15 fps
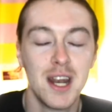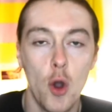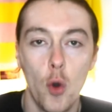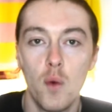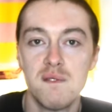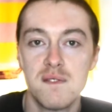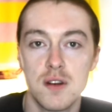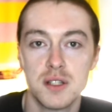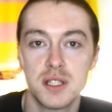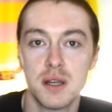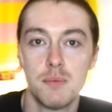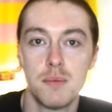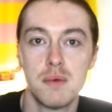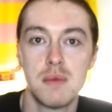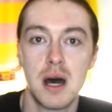at home for
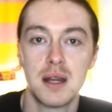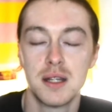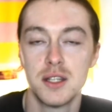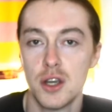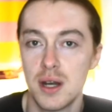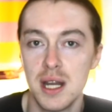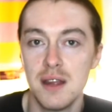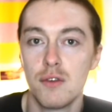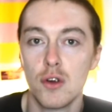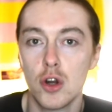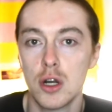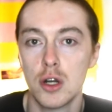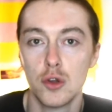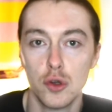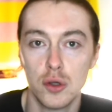St Mirren, you're either
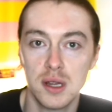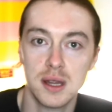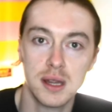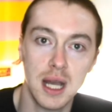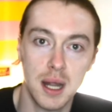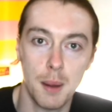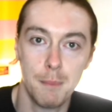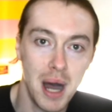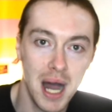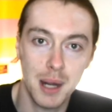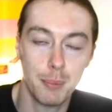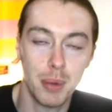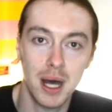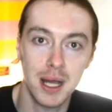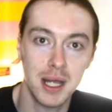going to look like a
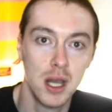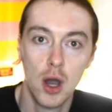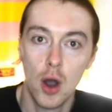magpie,